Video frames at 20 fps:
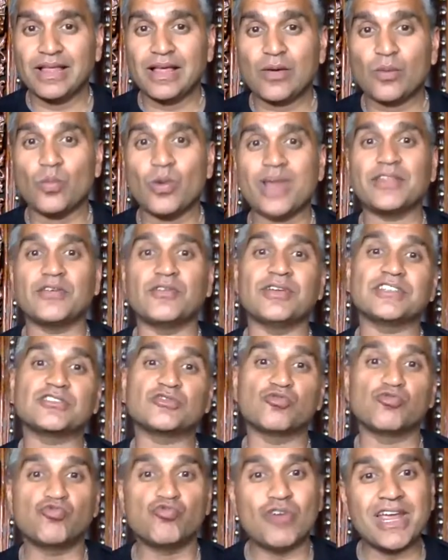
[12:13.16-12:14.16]
whether it's
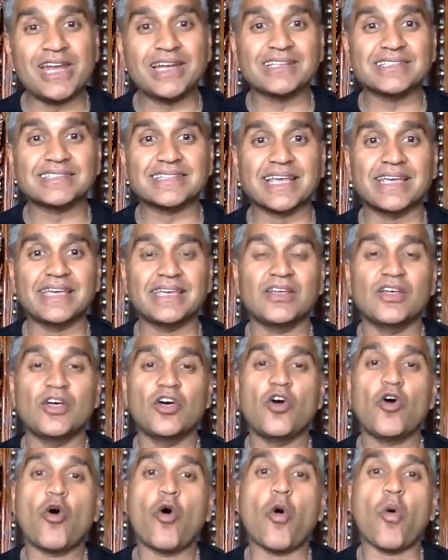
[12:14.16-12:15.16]
real estate,
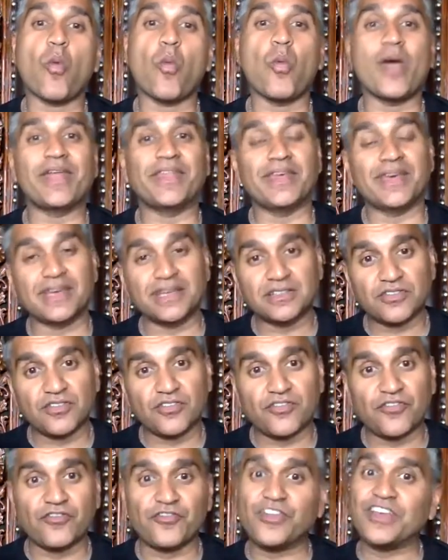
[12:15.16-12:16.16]
whether it's
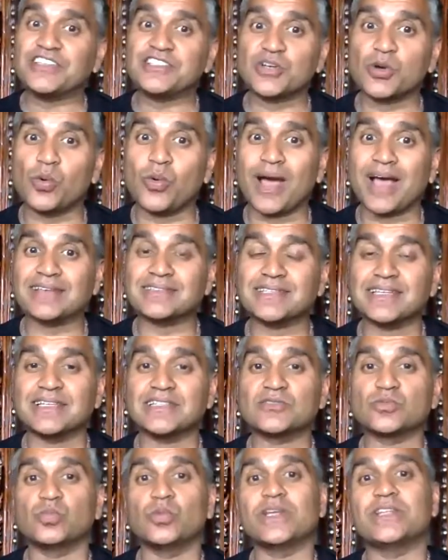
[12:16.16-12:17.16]
physical
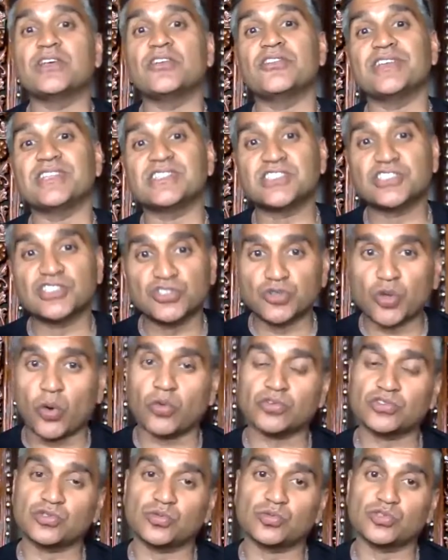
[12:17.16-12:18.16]
assets, whether it's
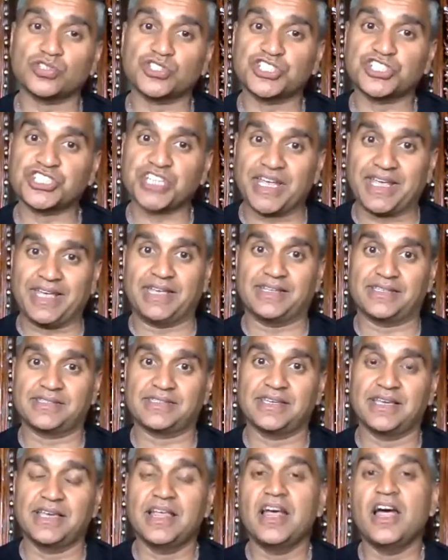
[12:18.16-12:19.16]
stocks or shares,
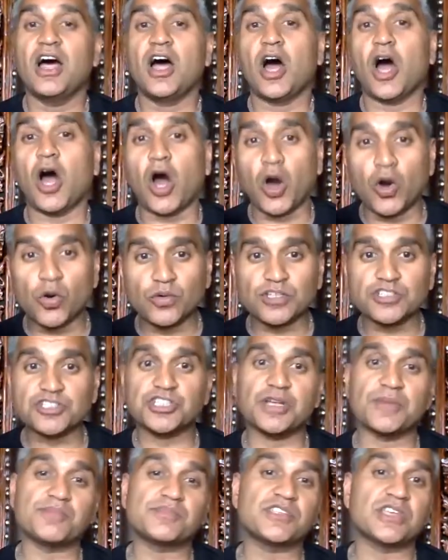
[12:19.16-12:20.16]

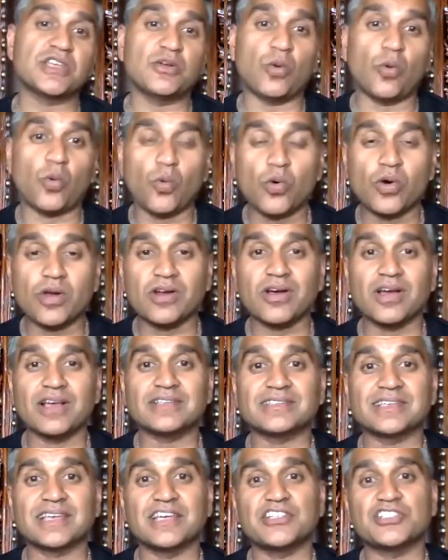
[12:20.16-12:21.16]
ownerships in
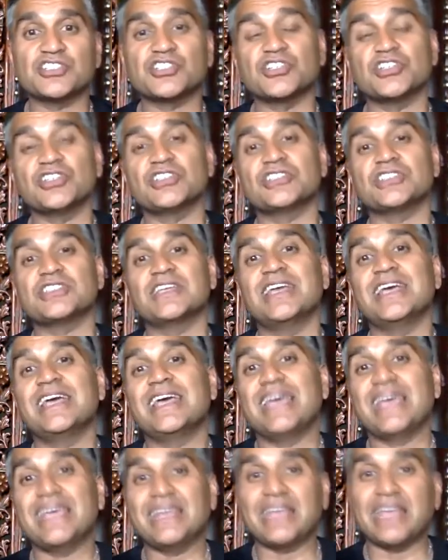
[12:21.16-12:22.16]
organizations,
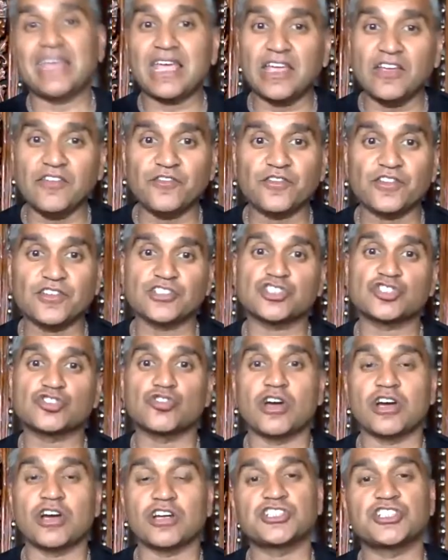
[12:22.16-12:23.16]
in
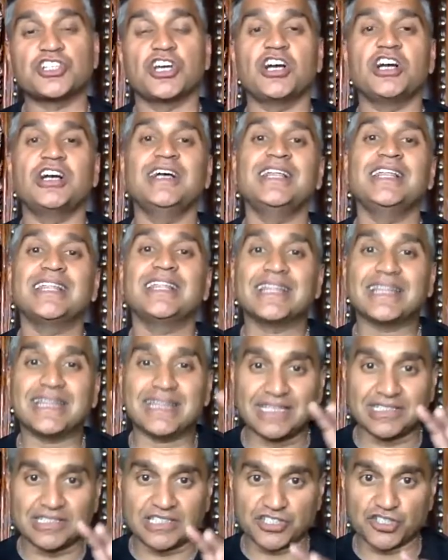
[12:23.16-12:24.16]
infrastructure.
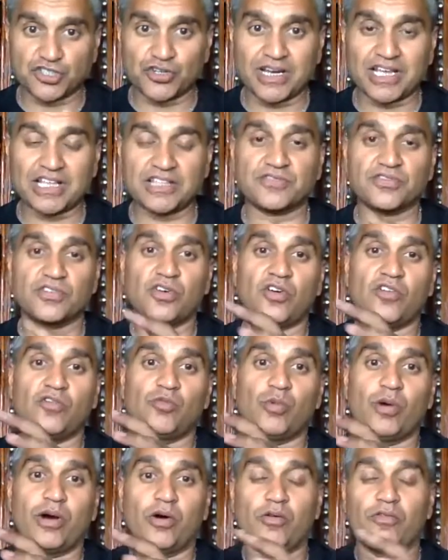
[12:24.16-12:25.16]
There's a transfer of
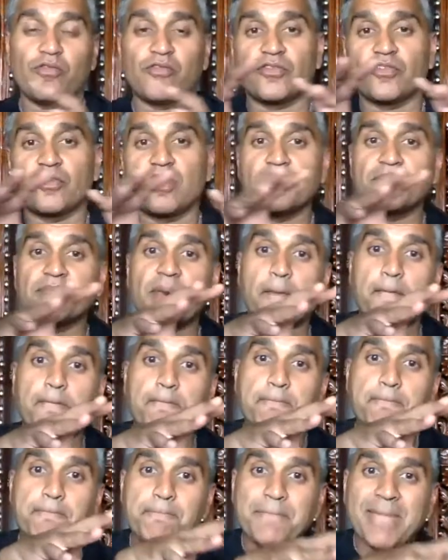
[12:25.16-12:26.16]
wealth from the
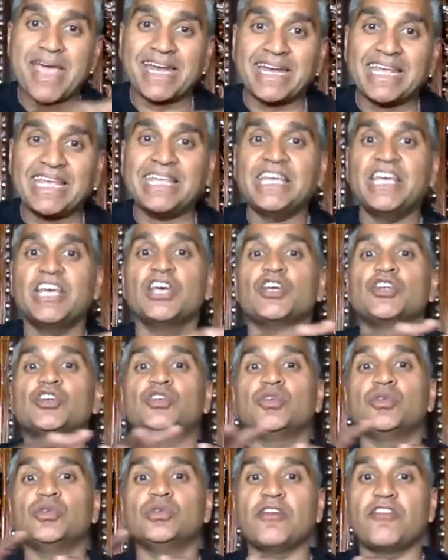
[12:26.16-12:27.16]
many
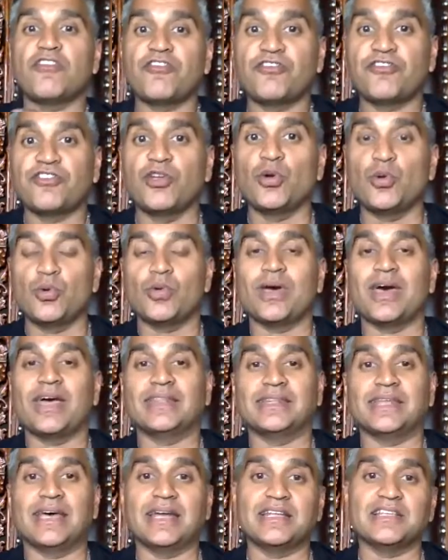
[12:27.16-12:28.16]
to the few,
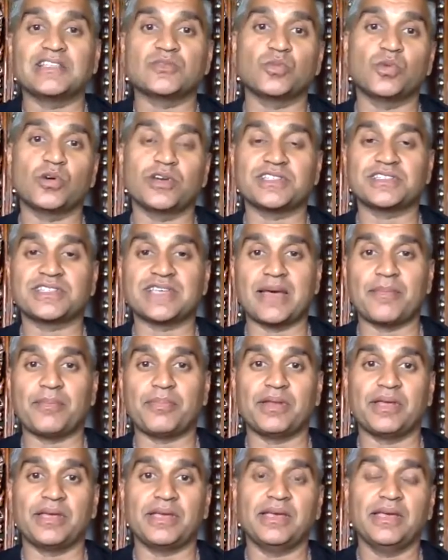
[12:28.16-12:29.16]
and that is what is
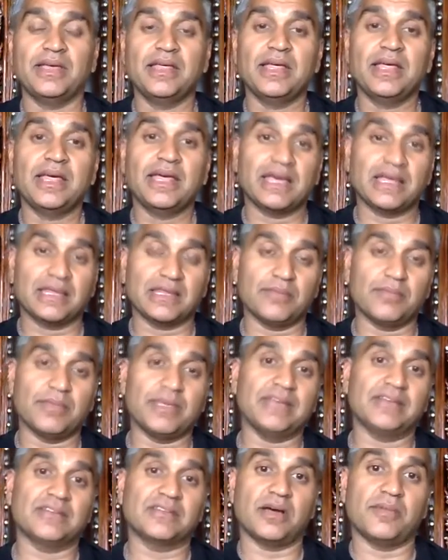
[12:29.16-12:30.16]
happening. In the
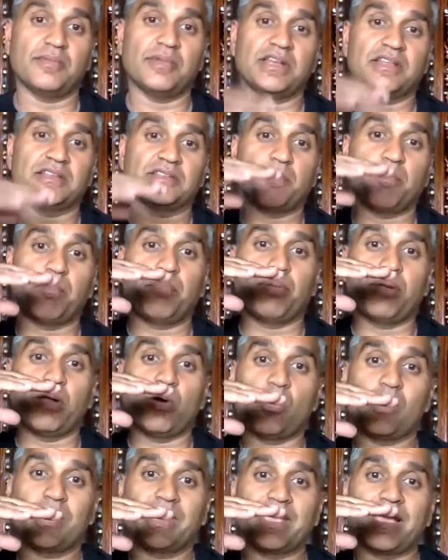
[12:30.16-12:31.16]
meantime, it is
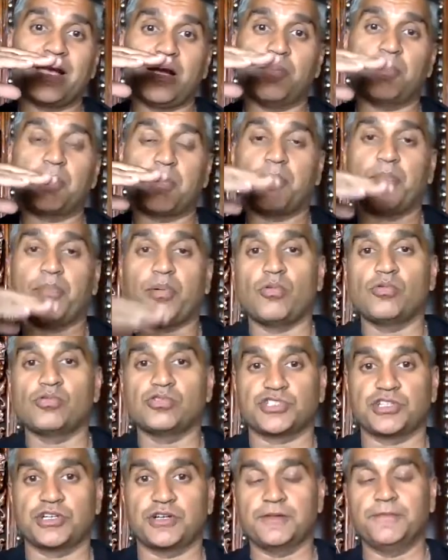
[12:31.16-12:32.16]
blowing out a
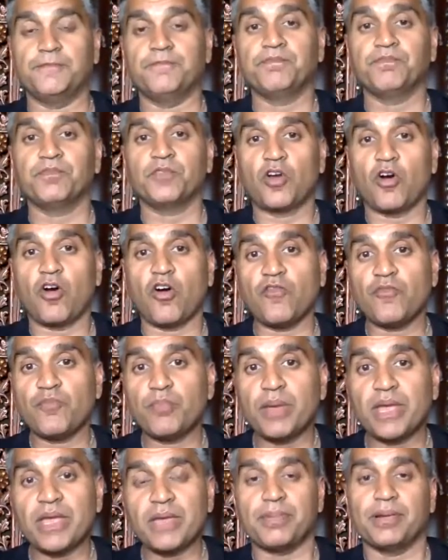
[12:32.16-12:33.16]
proportion of
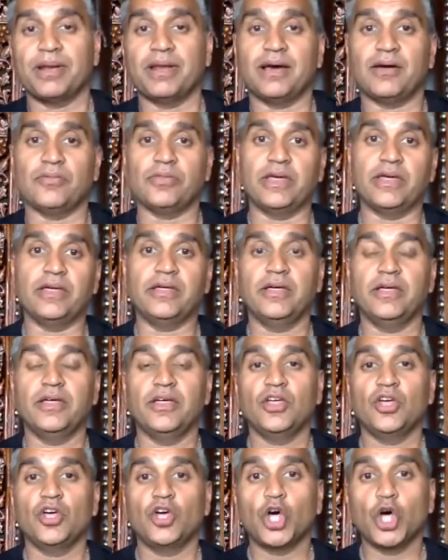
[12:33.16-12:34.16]
people out there
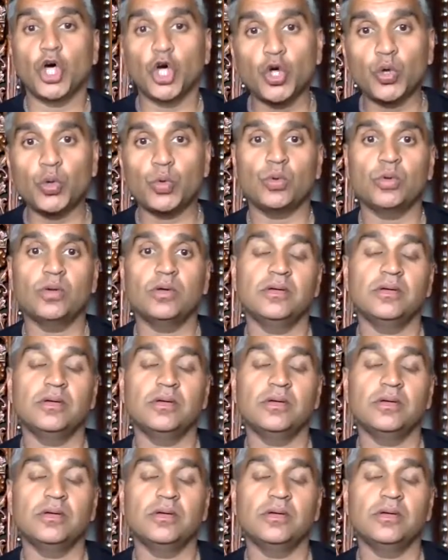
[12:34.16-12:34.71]
who